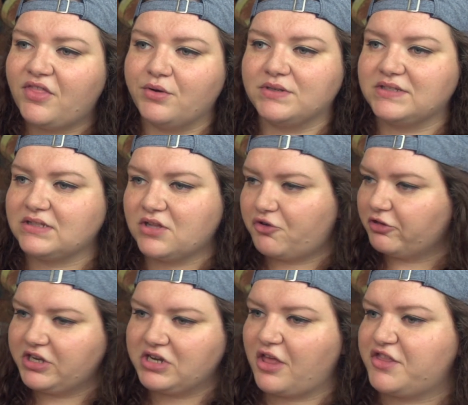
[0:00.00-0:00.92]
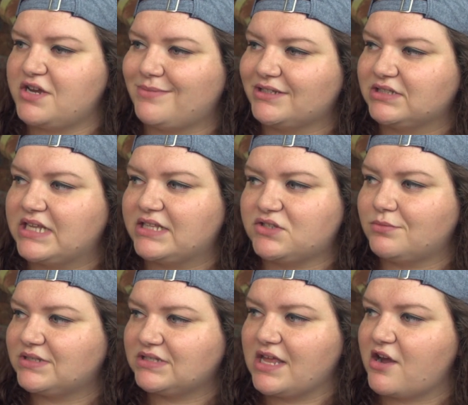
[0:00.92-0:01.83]
There is literally nothing about that. So
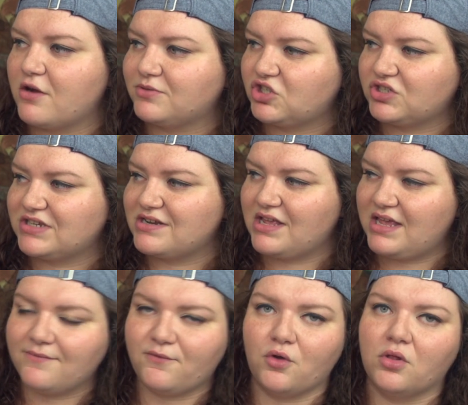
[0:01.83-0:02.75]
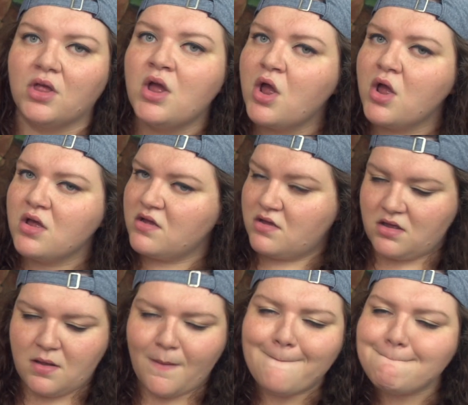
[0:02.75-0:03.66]
Miss Slycarp's just an evil,
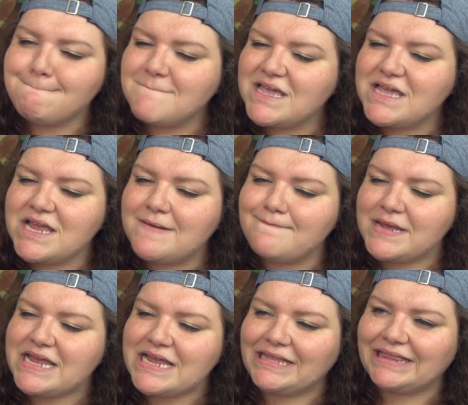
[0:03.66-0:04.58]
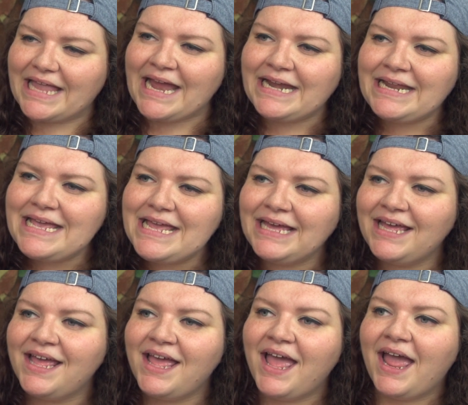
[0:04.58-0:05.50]
mean lady,
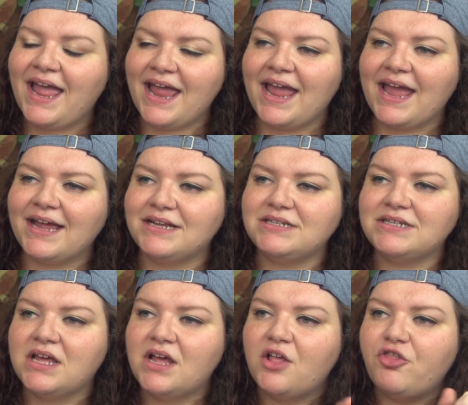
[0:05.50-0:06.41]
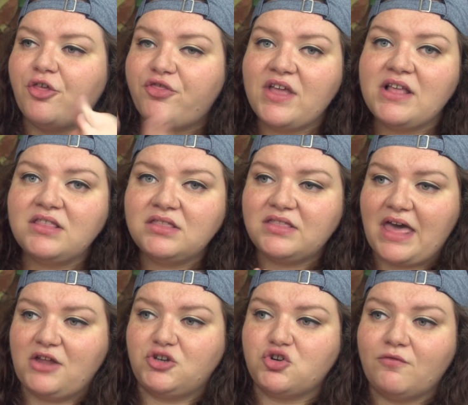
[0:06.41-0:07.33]
and the thing
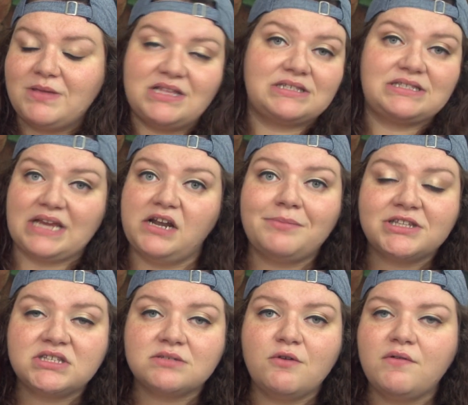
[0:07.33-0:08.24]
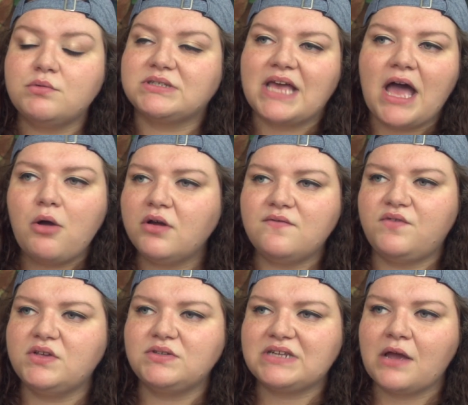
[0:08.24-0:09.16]
that drove me insane about this movie was how
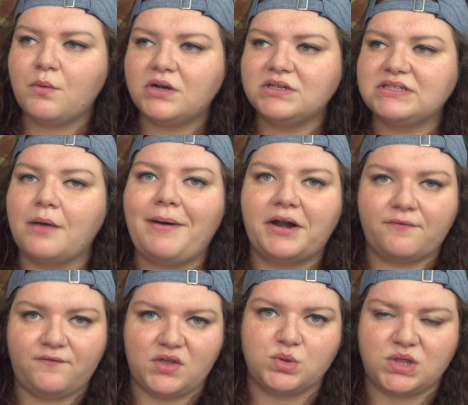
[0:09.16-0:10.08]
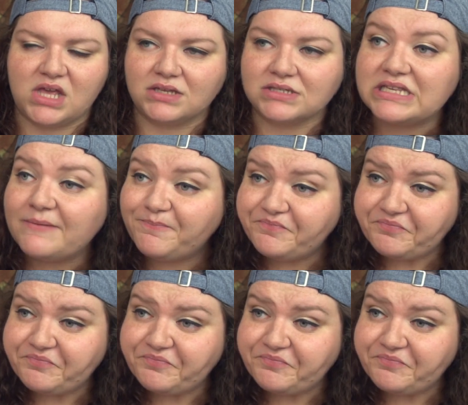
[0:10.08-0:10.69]
confused I was about a few things.